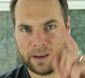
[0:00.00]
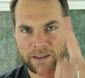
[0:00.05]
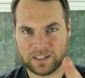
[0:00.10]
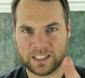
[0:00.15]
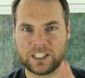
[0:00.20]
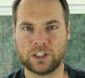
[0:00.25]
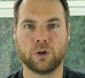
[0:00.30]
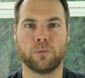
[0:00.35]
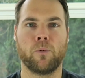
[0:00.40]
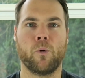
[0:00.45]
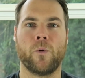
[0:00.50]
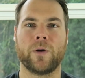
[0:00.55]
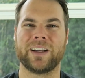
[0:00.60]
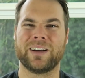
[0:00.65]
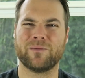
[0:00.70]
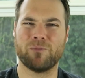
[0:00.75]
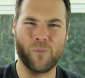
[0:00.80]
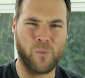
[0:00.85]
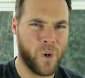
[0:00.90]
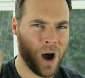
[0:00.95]
I'm still
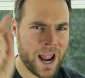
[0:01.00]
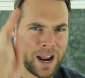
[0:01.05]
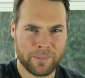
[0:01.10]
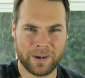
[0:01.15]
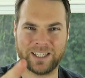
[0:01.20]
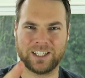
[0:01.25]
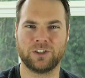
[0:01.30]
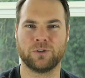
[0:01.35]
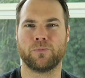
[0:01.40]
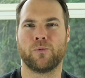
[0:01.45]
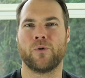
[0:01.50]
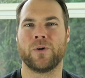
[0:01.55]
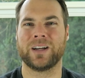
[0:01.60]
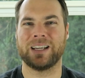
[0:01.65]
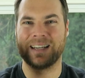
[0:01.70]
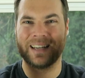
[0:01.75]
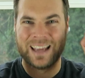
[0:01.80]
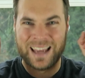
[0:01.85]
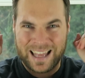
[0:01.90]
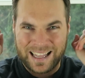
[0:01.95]
pointing. Why am I still
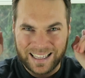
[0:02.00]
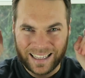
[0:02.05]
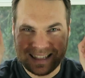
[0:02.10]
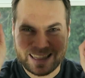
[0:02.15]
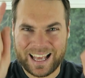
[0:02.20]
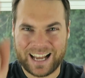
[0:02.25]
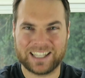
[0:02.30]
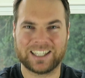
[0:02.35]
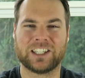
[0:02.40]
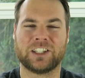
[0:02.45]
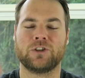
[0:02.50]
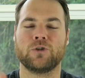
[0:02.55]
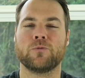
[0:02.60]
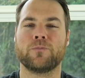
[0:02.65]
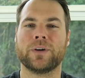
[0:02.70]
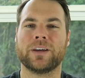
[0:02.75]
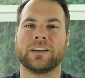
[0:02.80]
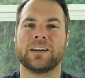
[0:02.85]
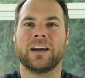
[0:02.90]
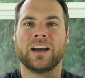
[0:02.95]
pointing? That's
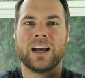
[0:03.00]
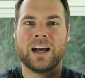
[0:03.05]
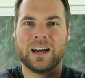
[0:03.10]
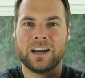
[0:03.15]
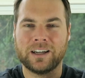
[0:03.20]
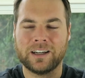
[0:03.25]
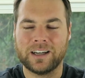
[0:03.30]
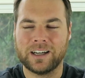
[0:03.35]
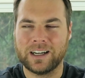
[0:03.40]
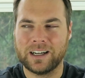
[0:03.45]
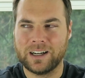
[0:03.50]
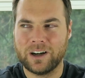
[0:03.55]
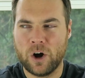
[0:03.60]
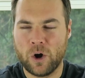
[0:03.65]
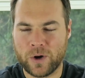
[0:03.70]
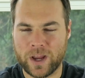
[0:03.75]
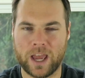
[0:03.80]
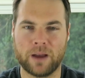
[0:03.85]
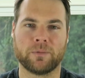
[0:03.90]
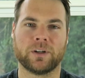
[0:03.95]
stupid.
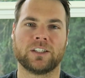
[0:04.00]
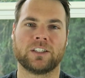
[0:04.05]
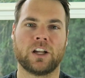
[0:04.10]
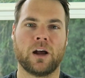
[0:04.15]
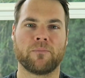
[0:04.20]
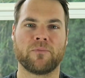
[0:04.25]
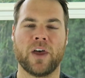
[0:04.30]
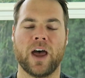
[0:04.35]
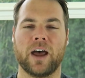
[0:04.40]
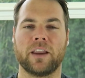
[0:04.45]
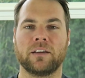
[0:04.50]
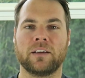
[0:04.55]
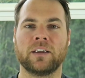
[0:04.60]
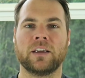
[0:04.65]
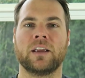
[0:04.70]
Okay, I'm gonna stop that.